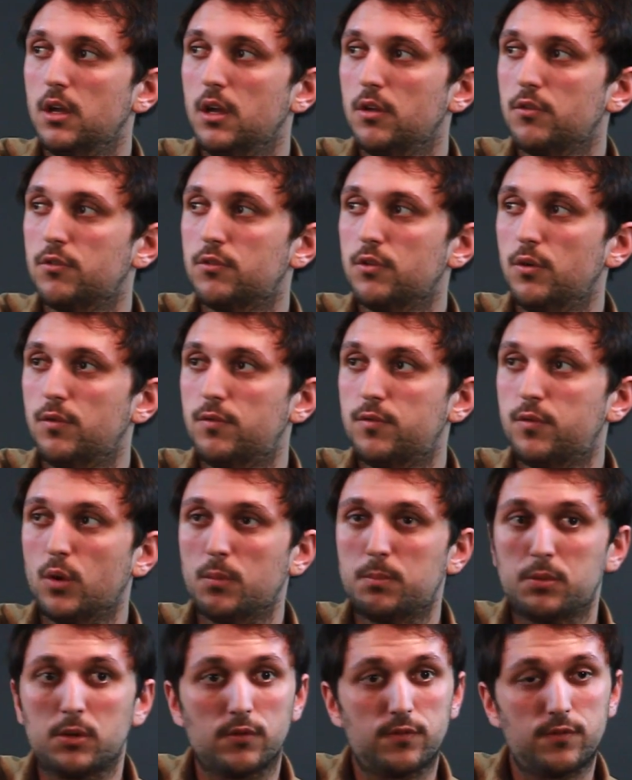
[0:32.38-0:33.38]
So
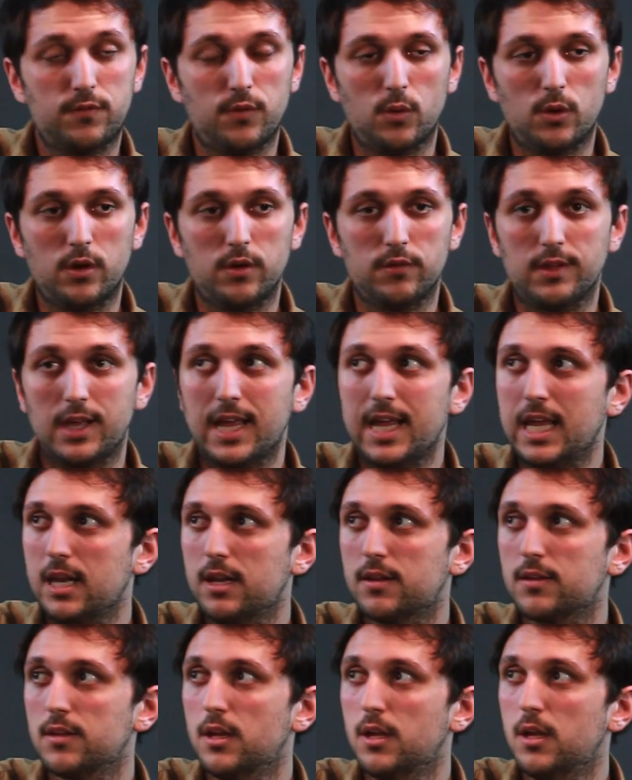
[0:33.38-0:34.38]
4 plus 4 is
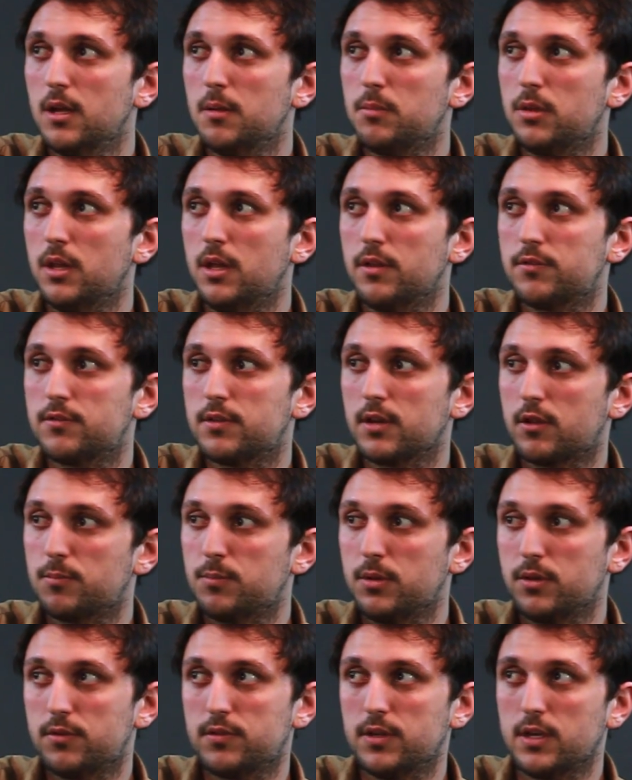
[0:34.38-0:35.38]
8. Plus 6
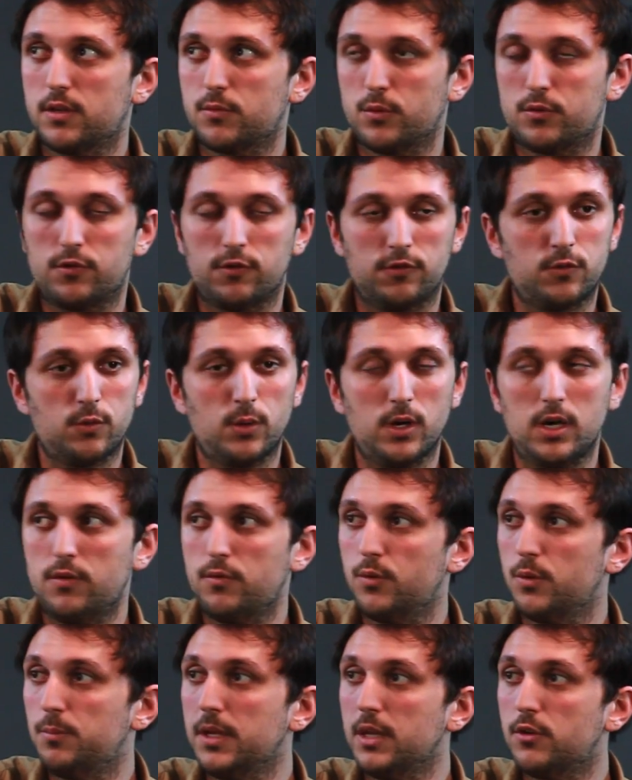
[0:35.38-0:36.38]
plus 6, which is 12,
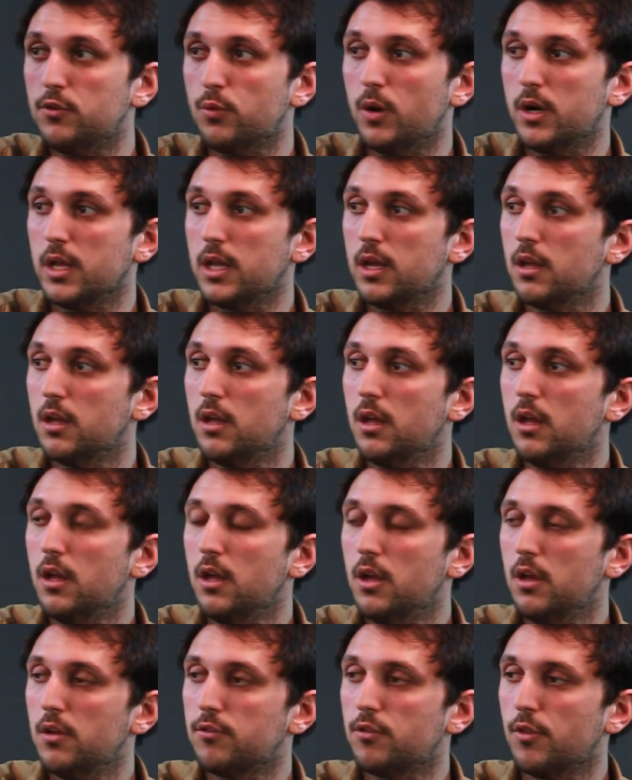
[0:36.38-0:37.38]
would be 20.
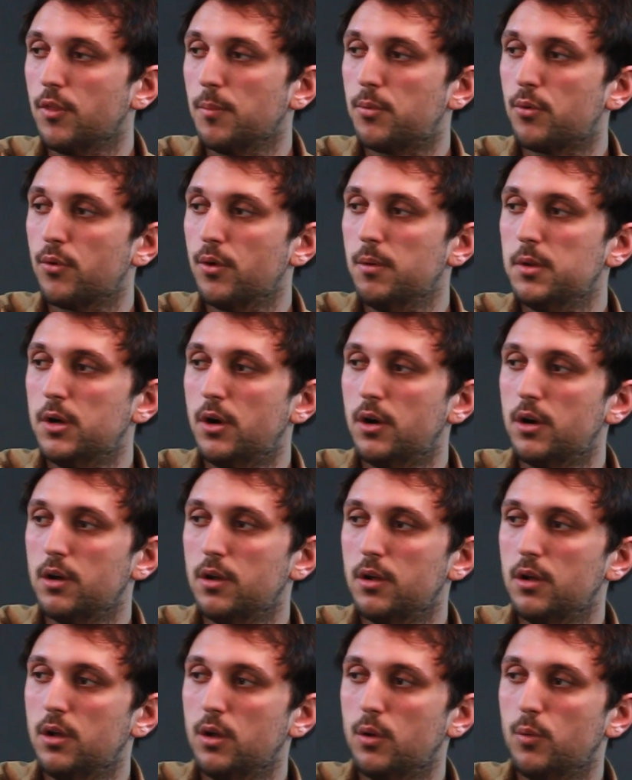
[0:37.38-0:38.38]
So the perimeter
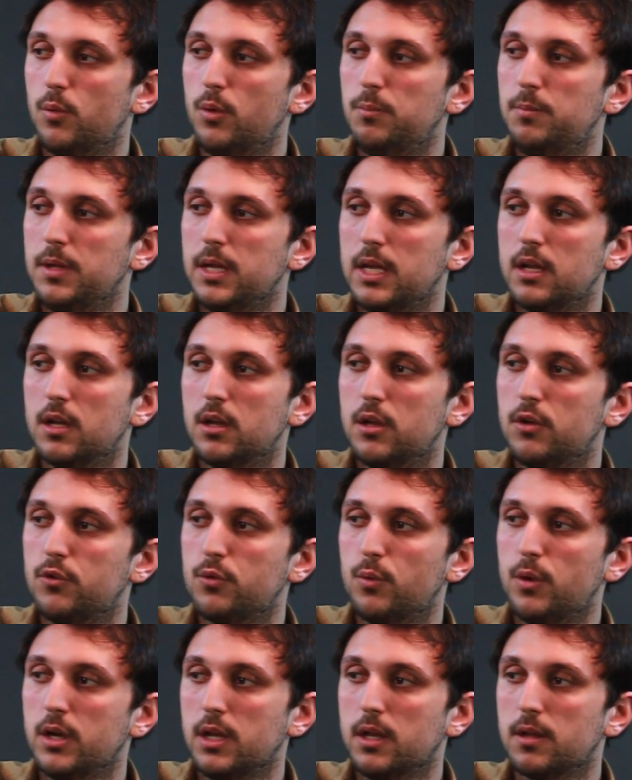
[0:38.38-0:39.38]
would be
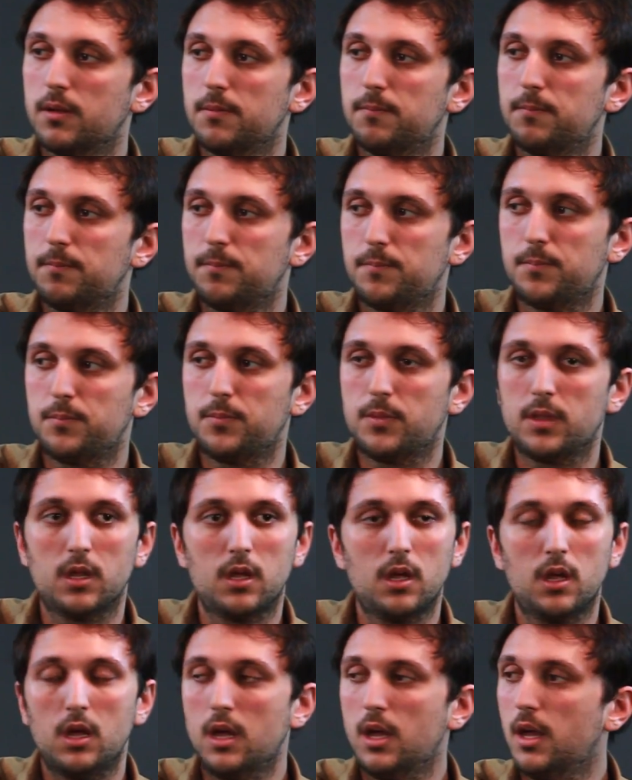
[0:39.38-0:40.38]
20.
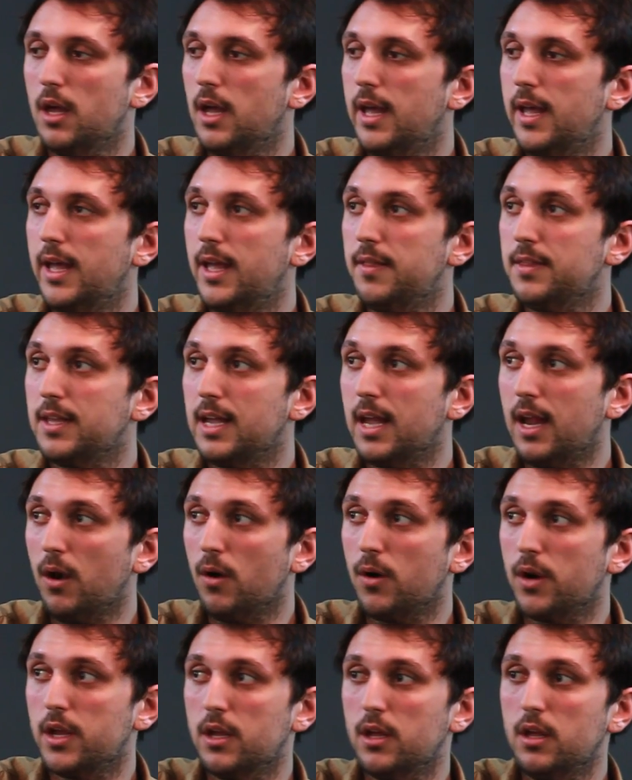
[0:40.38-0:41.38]
And the
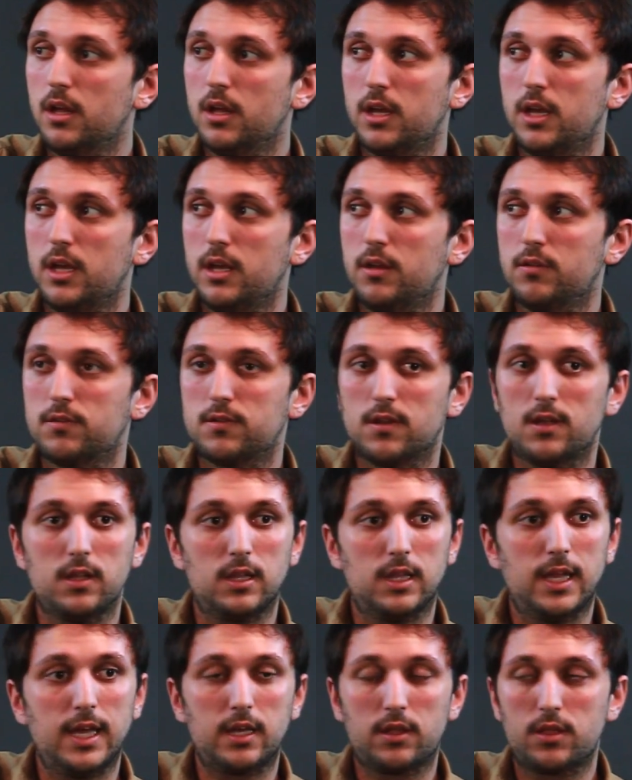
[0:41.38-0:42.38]
area is
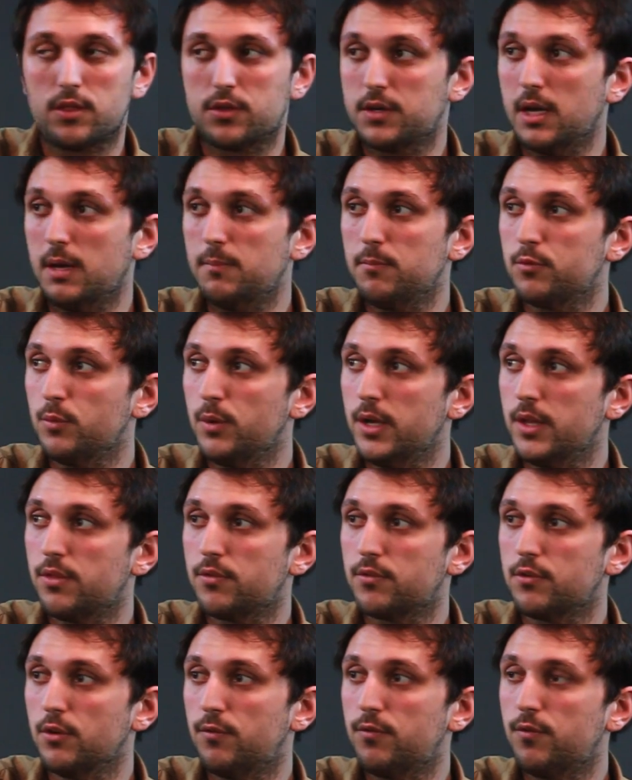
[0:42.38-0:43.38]
length times width,
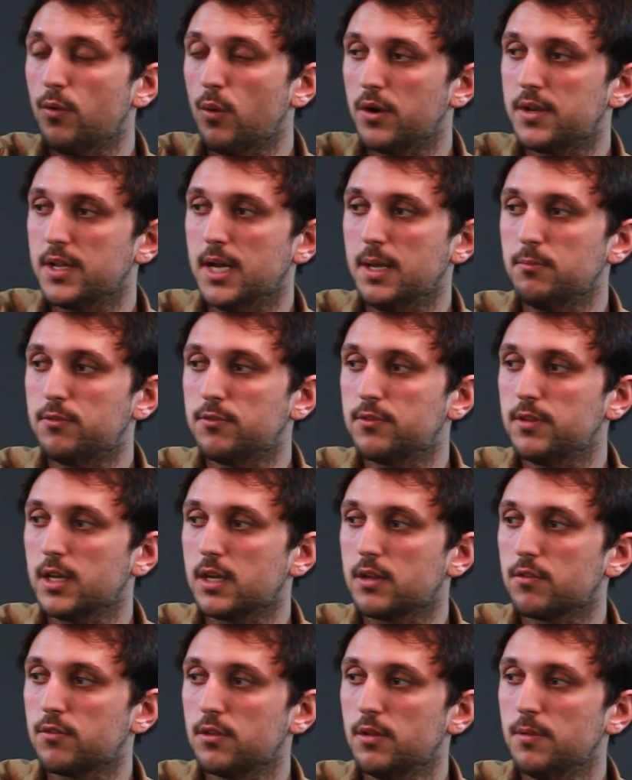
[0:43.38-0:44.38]
so 4 times
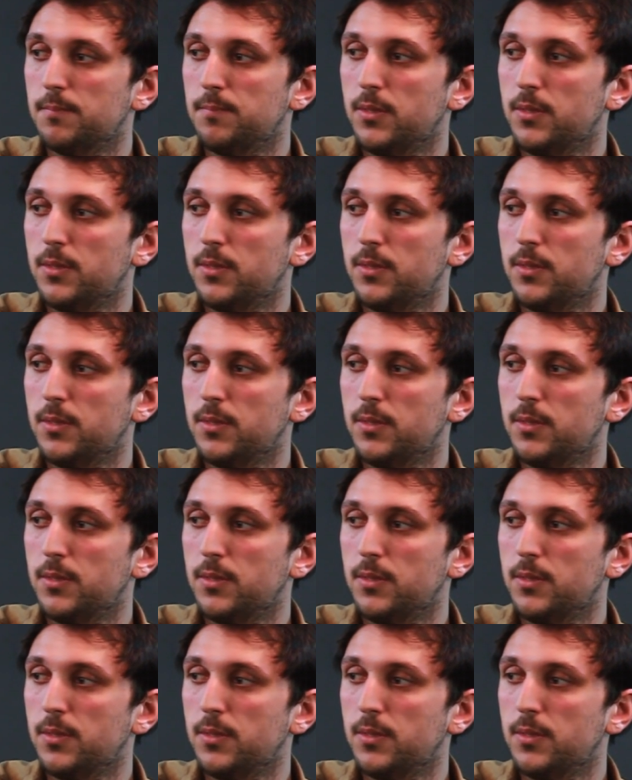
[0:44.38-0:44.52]
6.